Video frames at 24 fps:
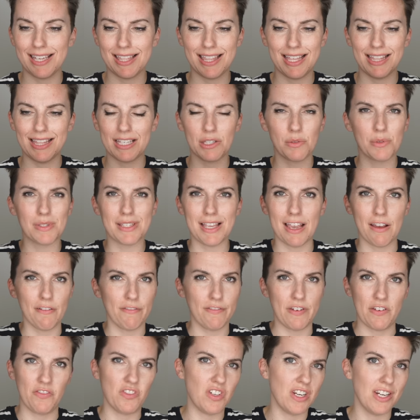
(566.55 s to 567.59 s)
I think this was
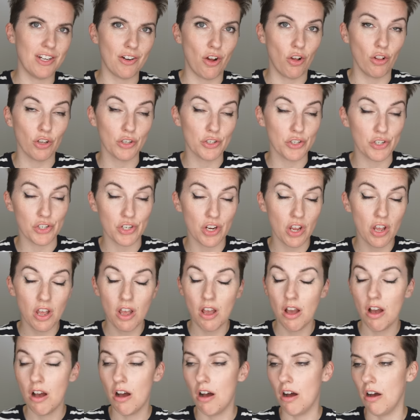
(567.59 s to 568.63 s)
like $15
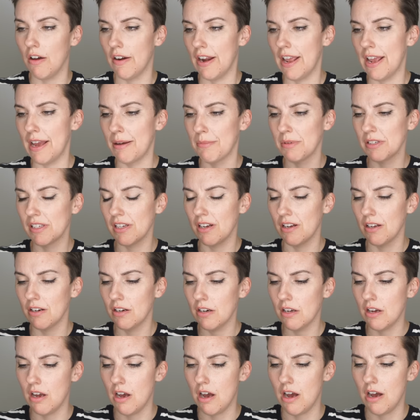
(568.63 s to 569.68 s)
on Amazon.